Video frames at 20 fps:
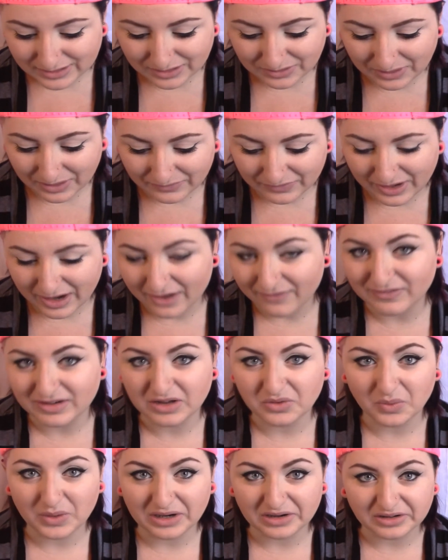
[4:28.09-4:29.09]
You never have any
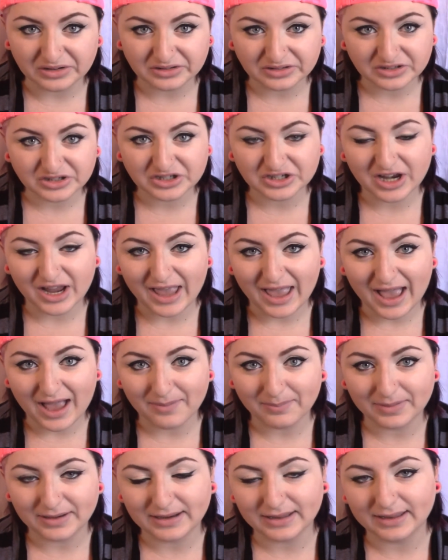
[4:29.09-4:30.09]
weird shit
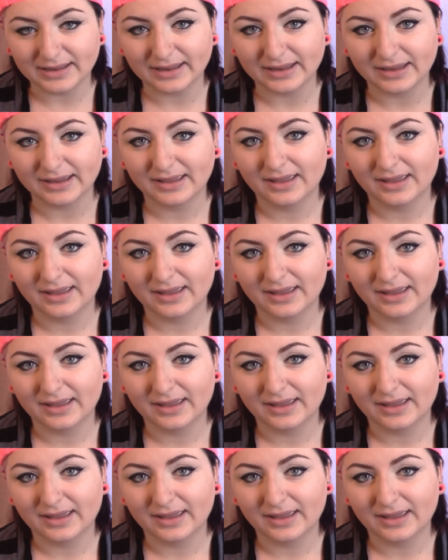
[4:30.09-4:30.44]
happening.